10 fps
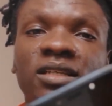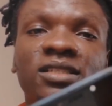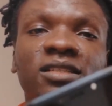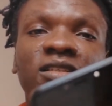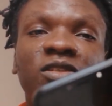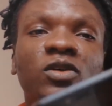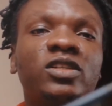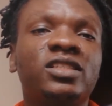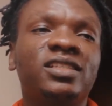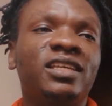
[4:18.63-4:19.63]
that
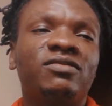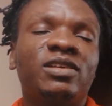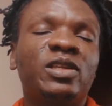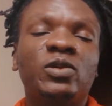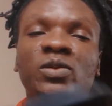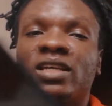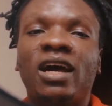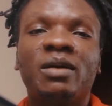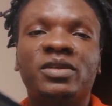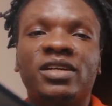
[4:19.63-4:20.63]
don't even use
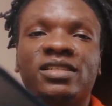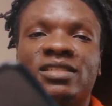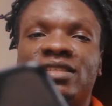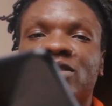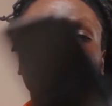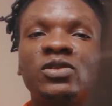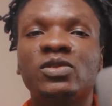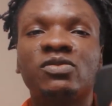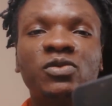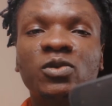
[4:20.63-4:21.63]
cameras. They just
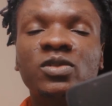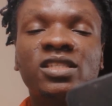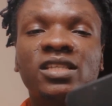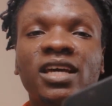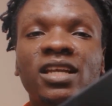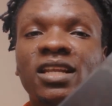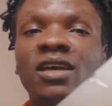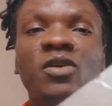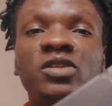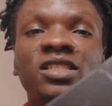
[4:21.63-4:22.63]
use phones, and
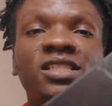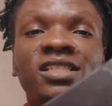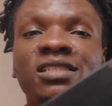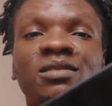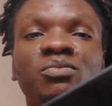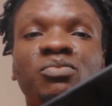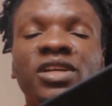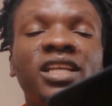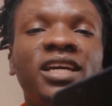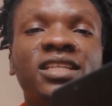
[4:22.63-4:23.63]
the content is
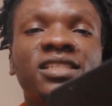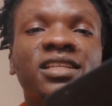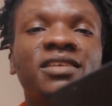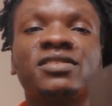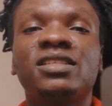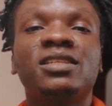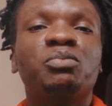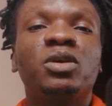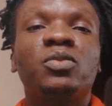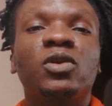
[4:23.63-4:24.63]
brilliant. And I've seen
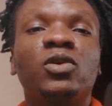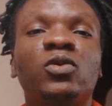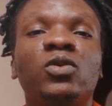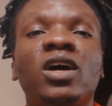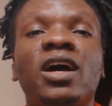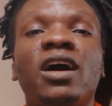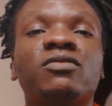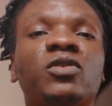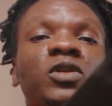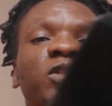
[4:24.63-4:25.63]
people who
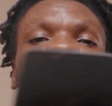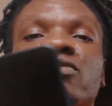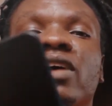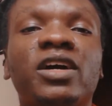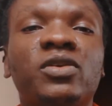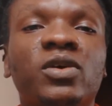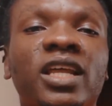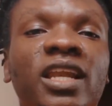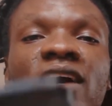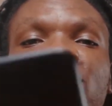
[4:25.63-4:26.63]
have gone
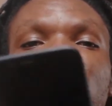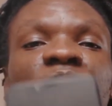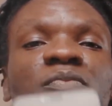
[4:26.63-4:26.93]
viral and have